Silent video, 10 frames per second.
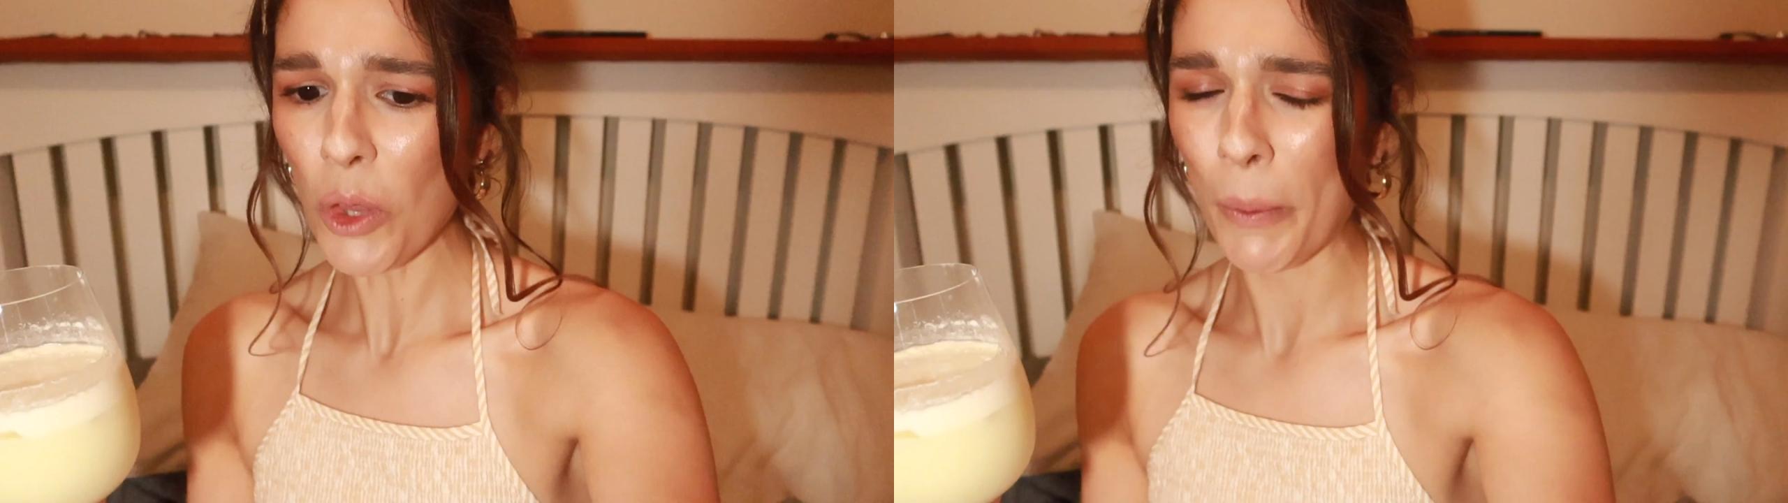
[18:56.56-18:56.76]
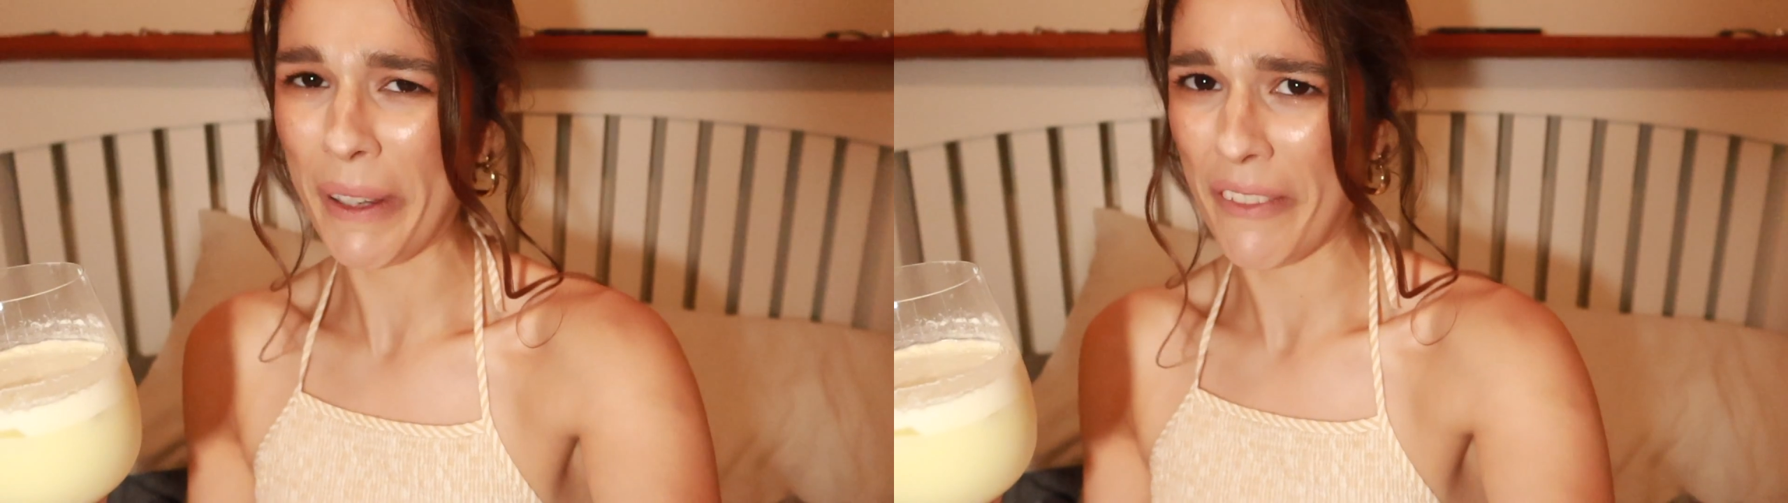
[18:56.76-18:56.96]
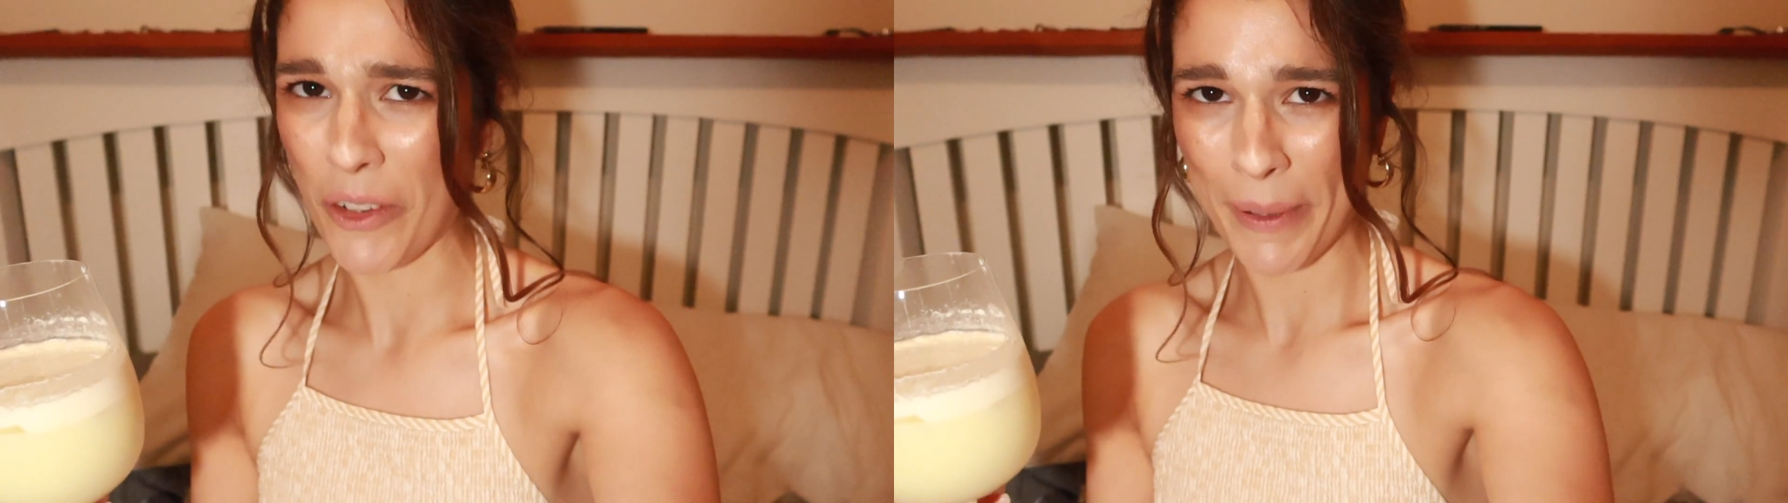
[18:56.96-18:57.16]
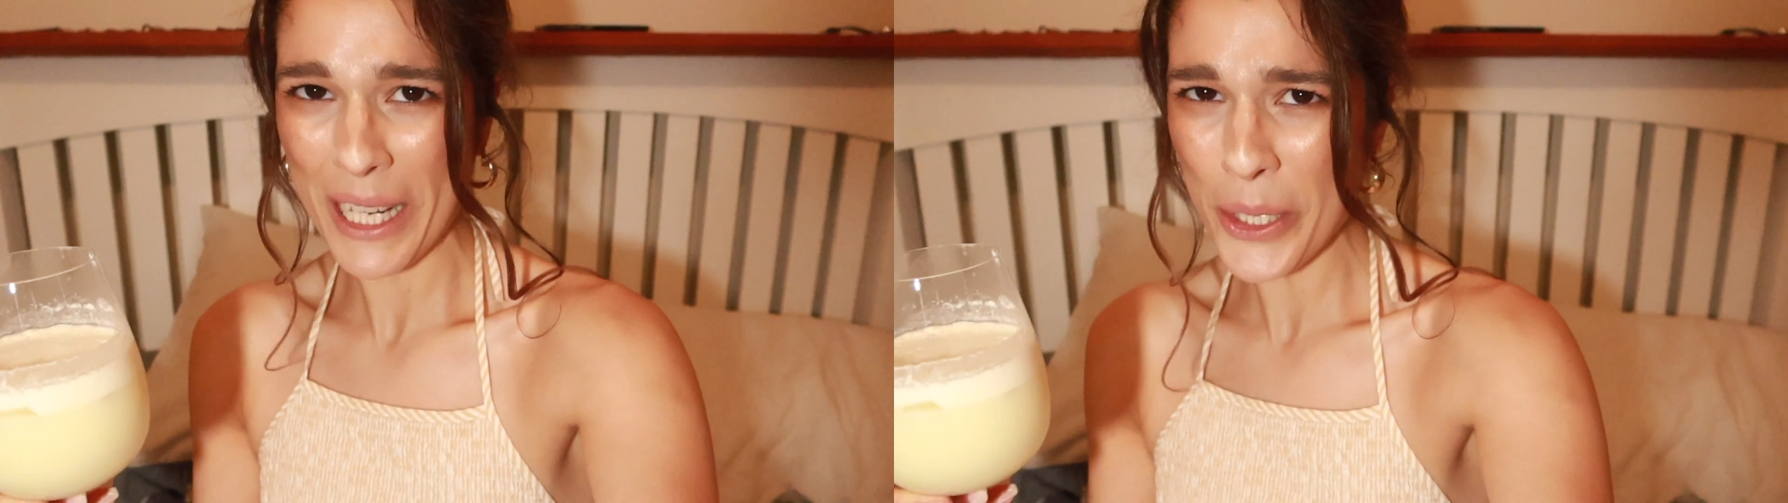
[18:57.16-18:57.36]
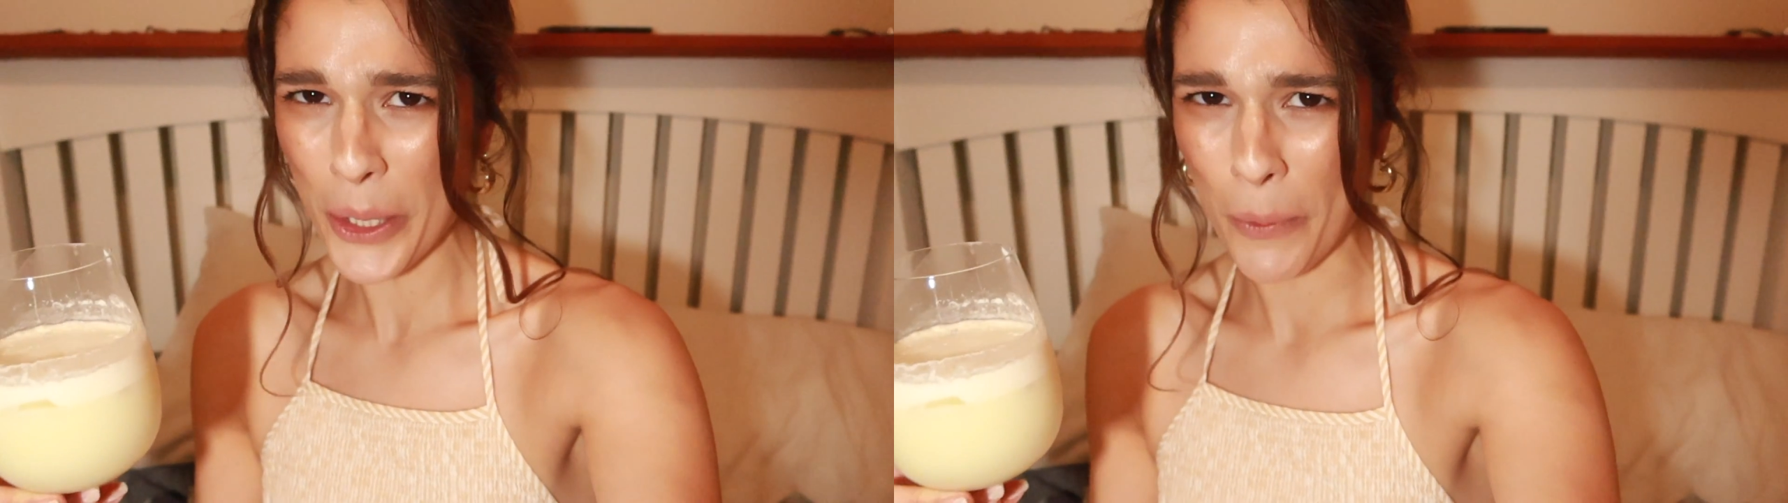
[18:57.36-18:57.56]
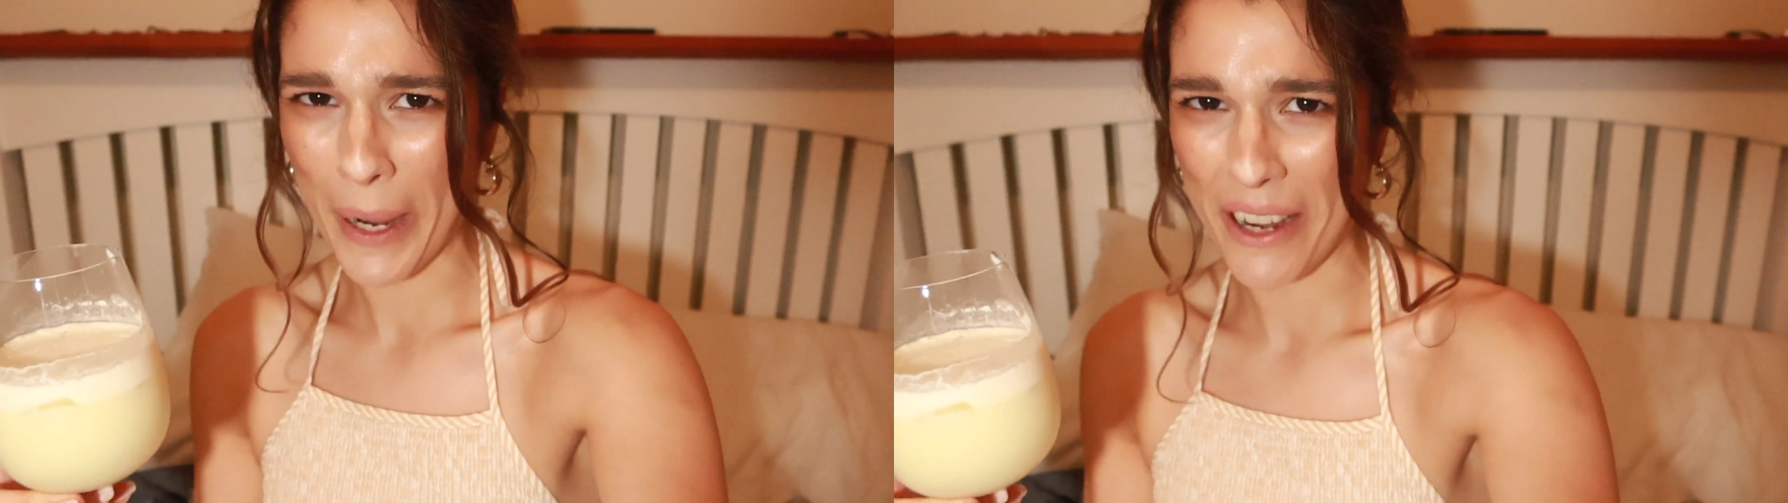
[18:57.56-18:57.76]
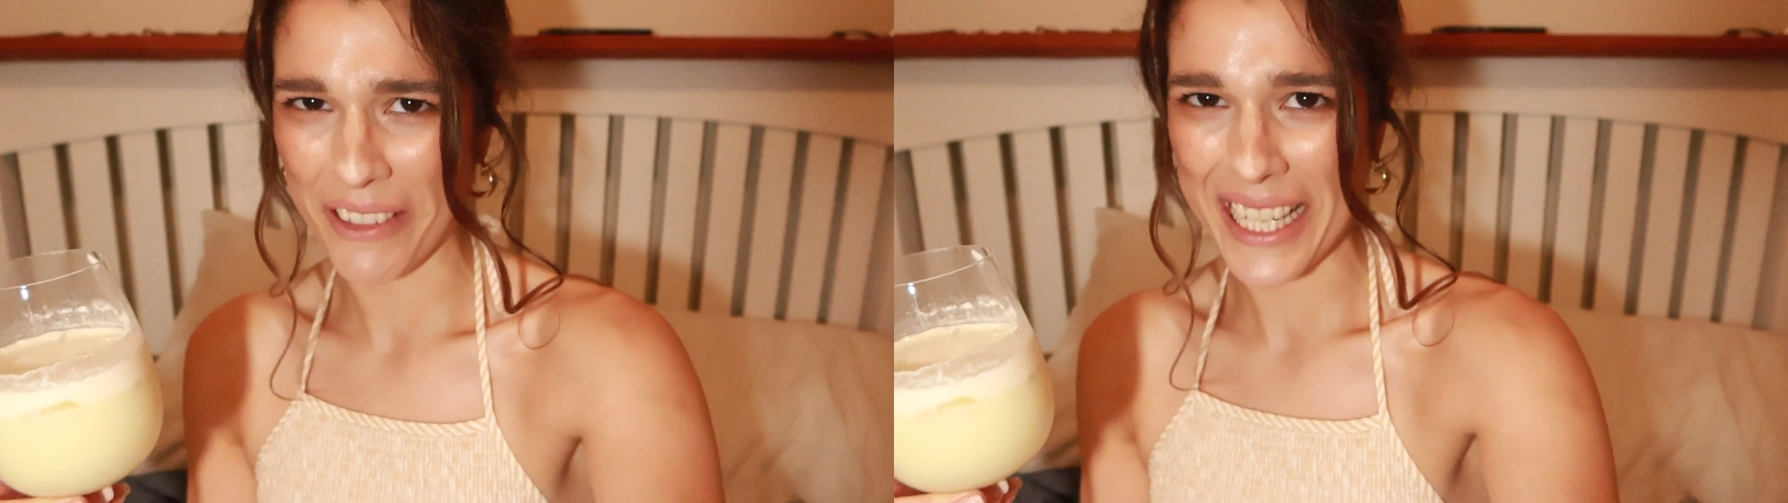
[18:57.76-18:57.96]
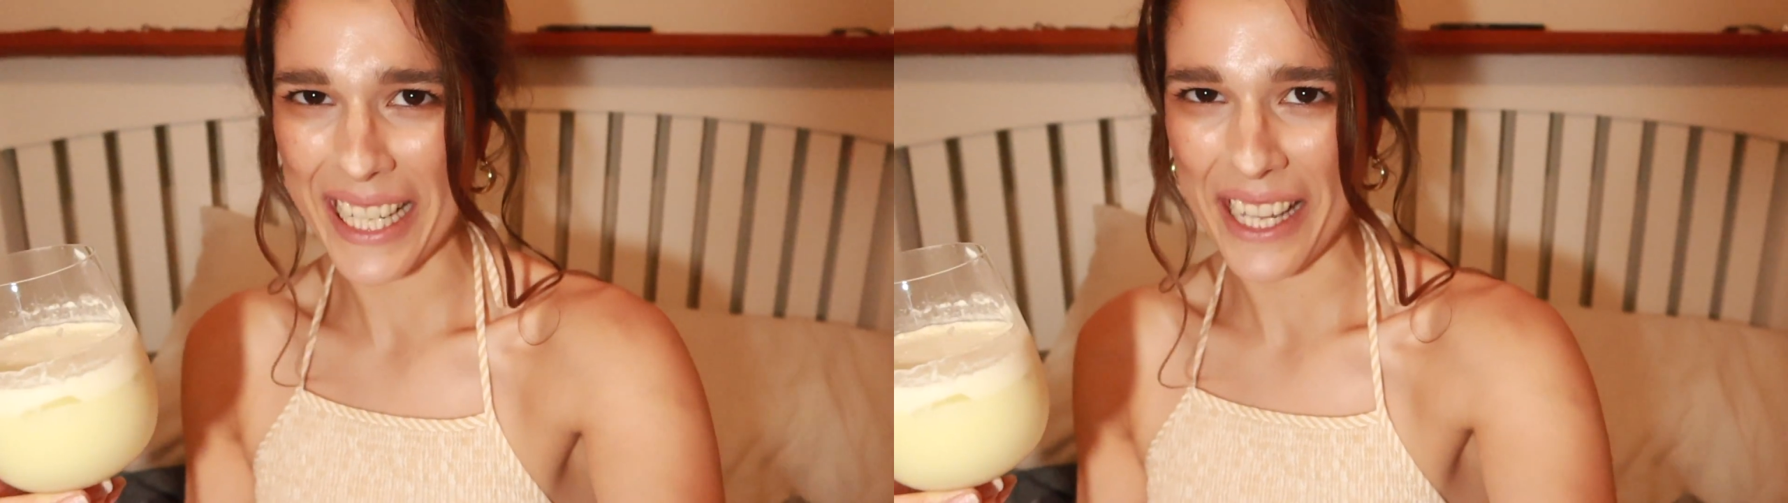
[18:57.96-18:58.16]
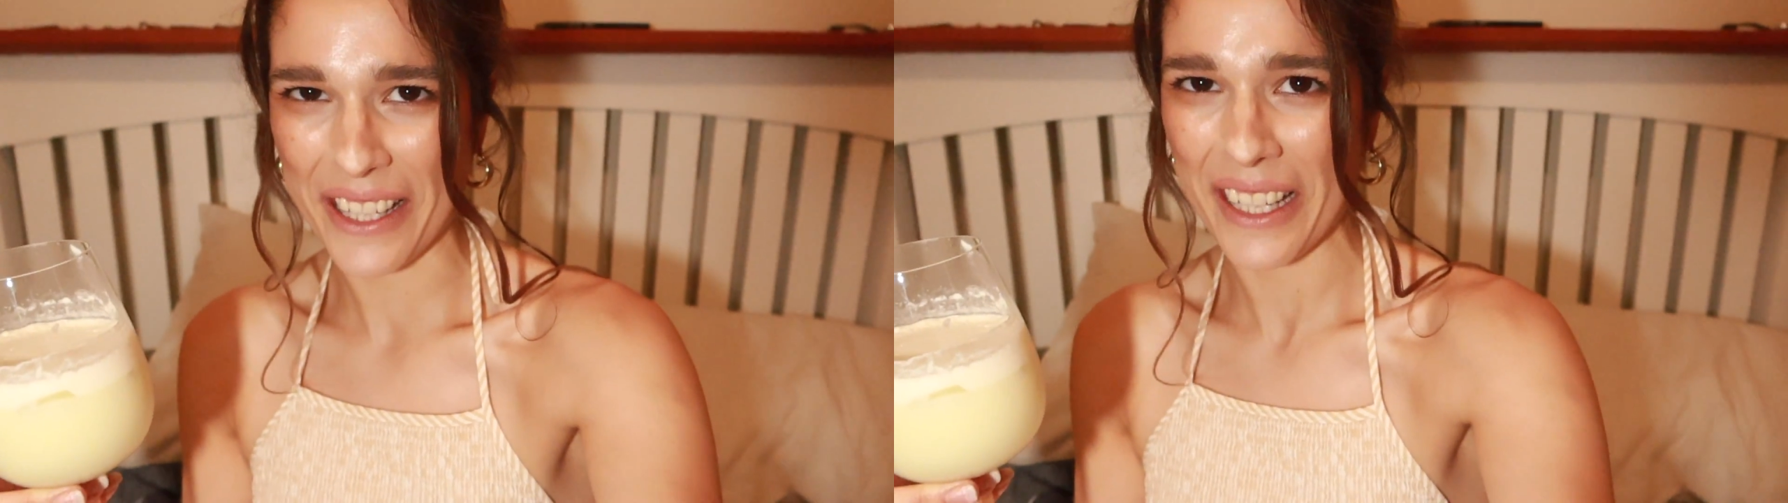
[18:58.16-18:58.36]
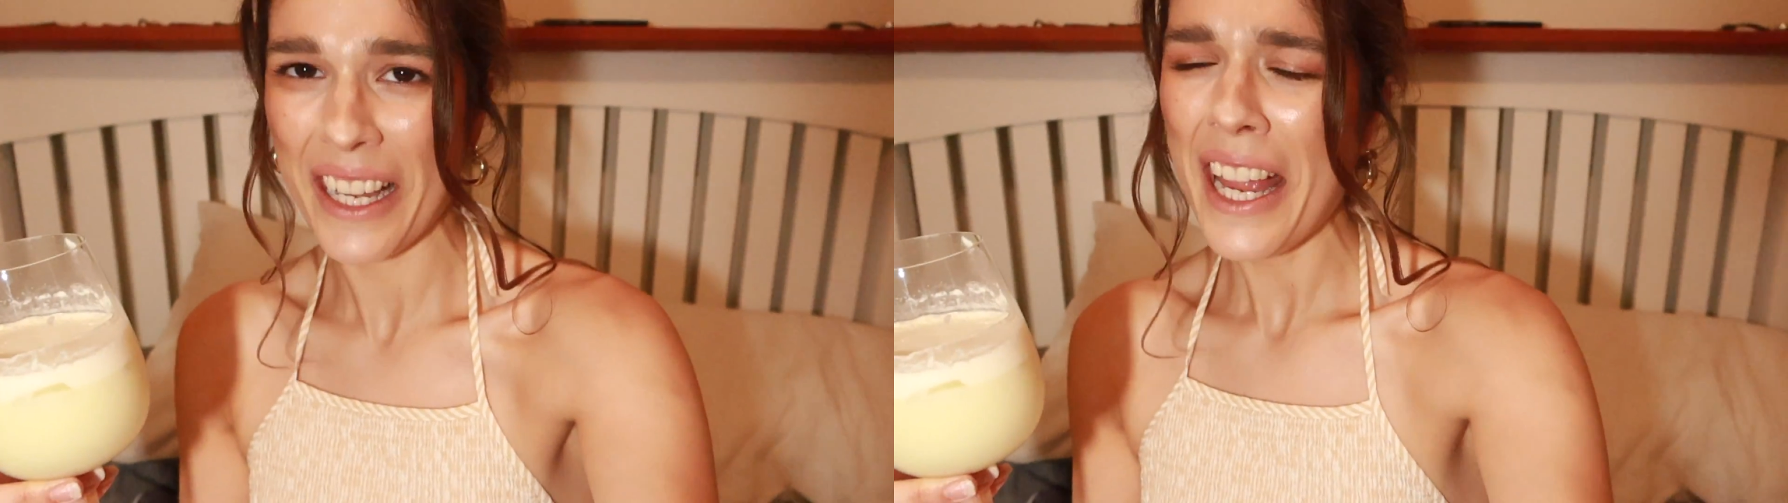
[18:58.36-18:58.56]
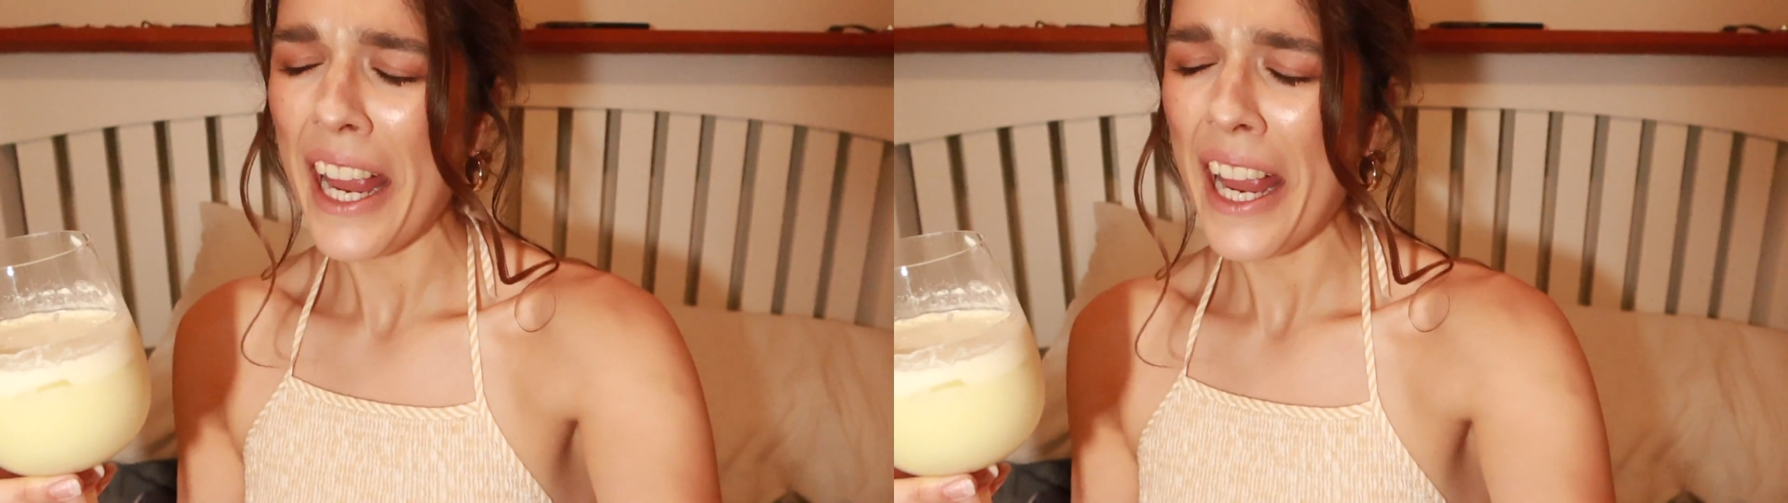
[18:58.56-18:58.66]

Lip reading: We've never been to a winery together